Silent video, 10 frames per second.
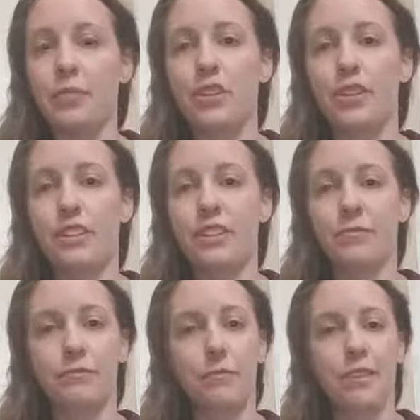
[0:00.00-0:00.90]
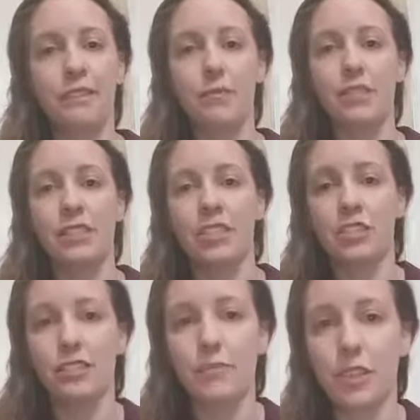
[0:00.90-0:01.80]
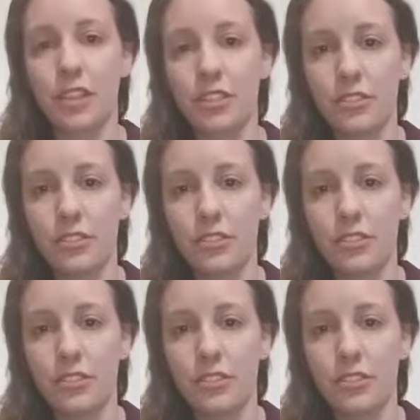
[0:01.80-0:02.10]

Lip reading: put it in a perfect position to spread